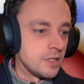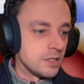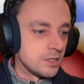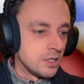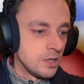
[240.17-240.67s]

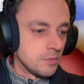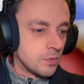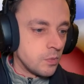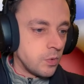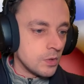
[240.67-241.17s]
it.
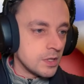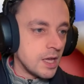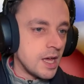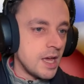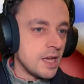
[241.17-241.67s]
But what the
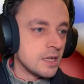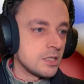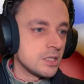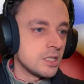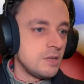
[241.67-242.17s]
heck
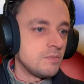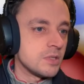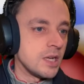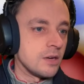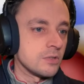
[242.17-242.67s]
does an imp's
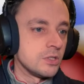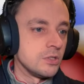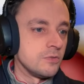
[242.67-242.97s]
house do